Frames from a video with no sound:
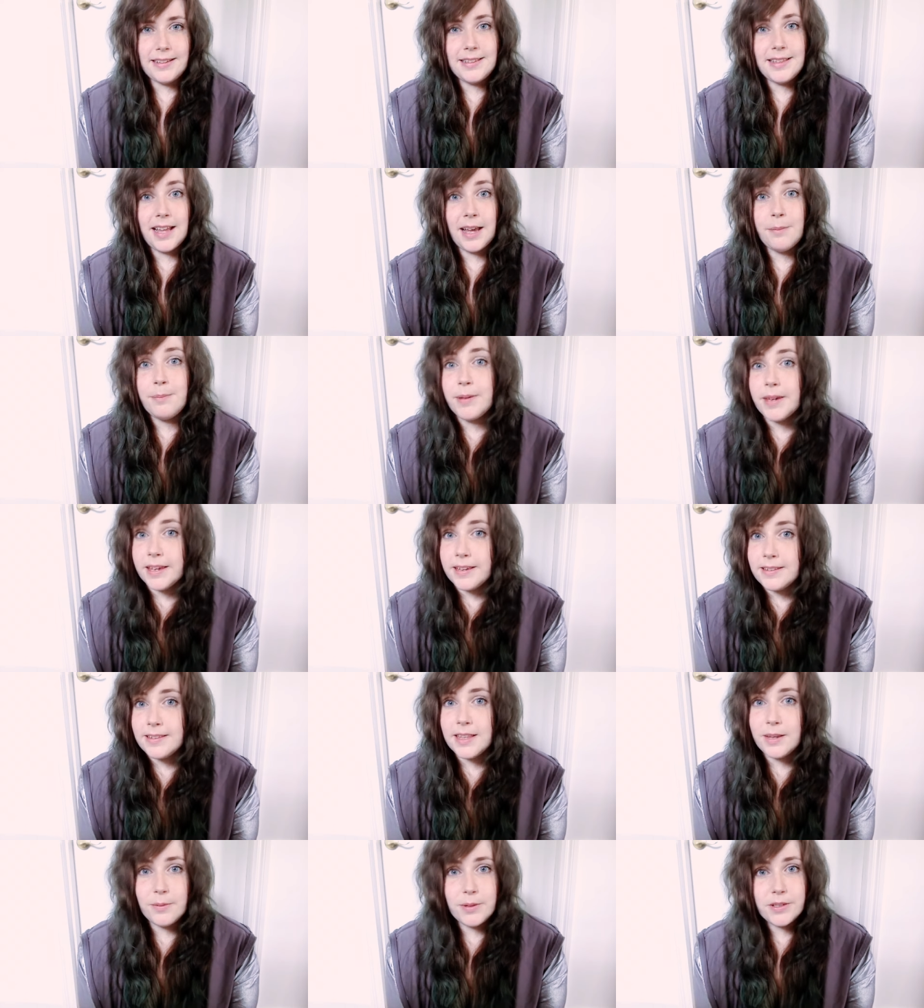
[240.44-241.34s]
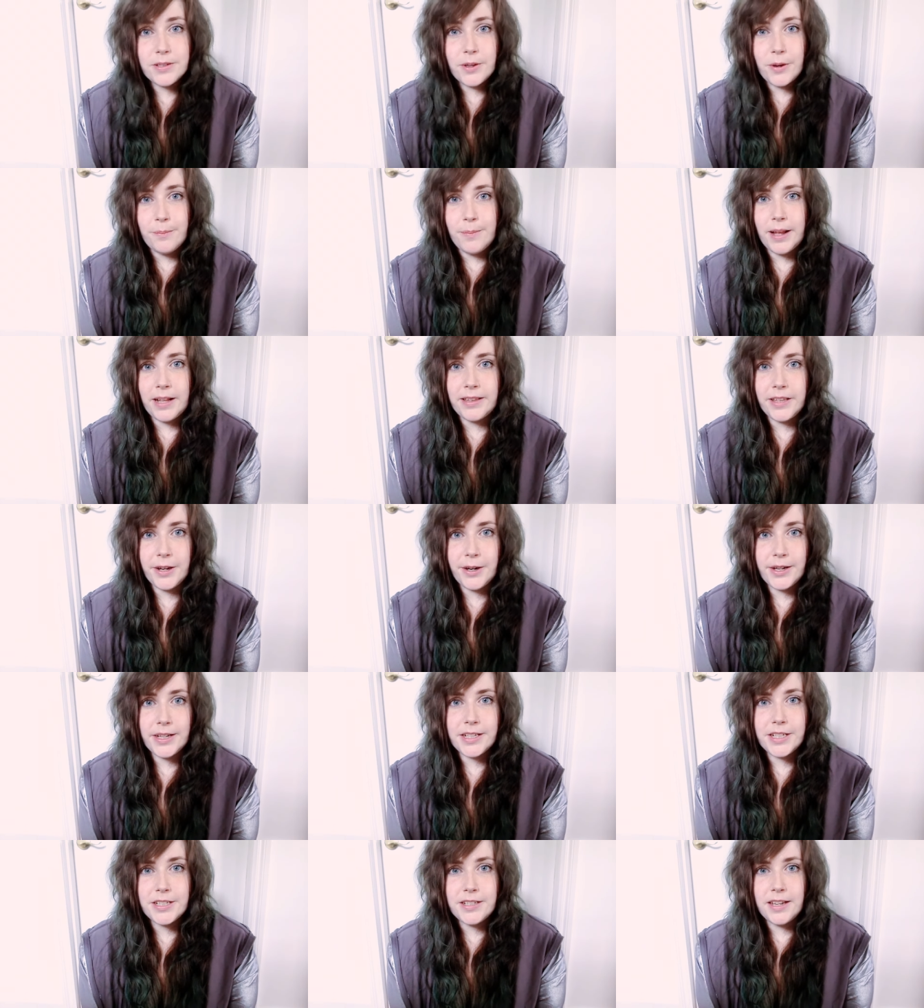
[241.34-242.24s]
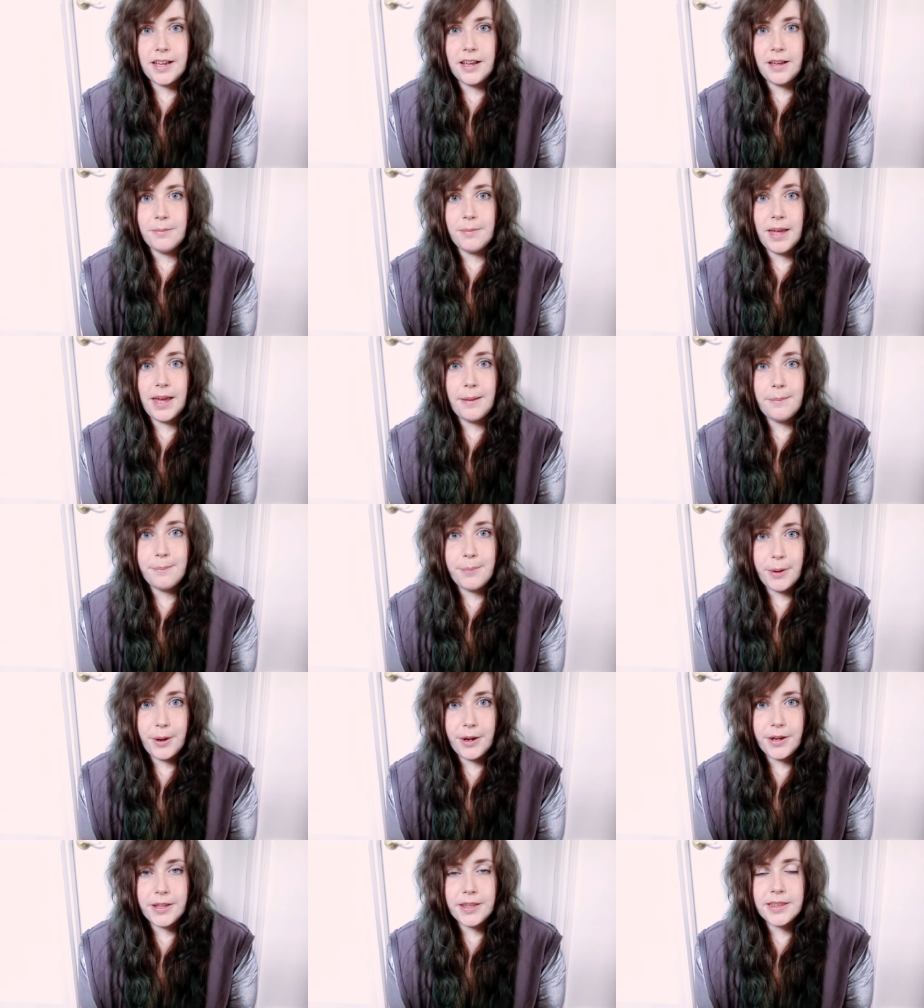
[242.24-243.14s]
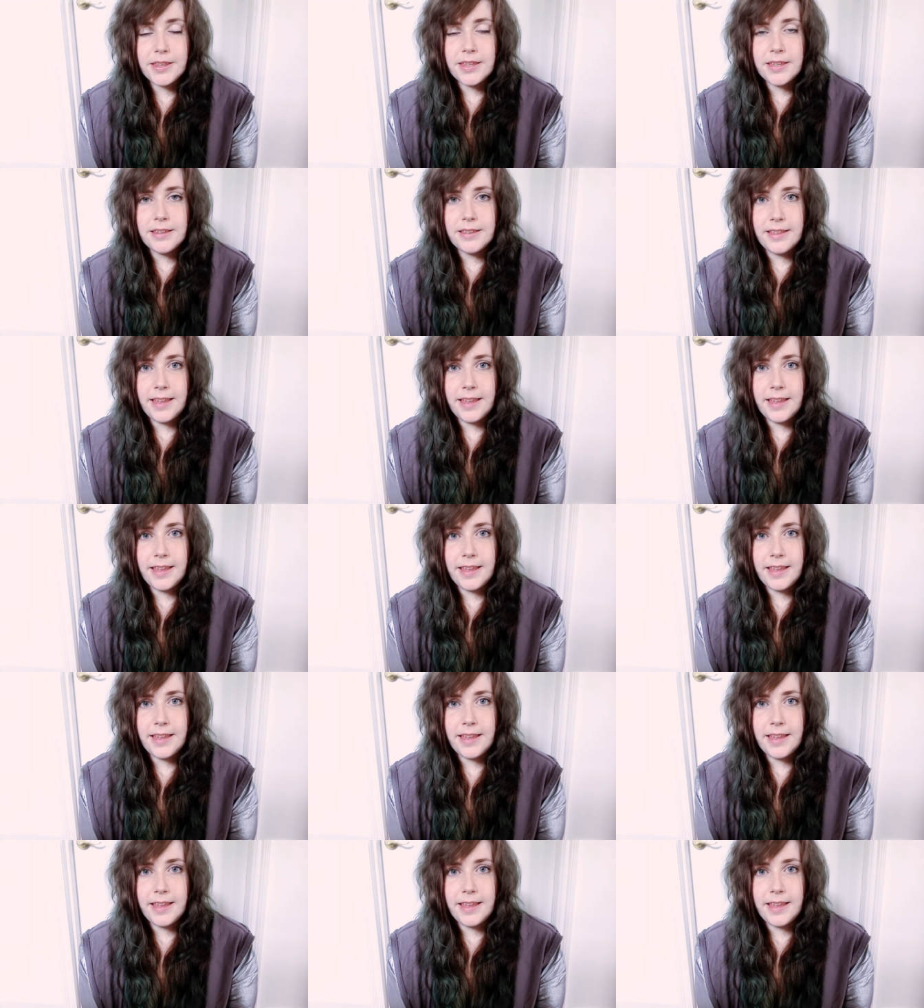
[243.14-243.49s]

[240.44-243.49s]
that because they were so malnourished at birth,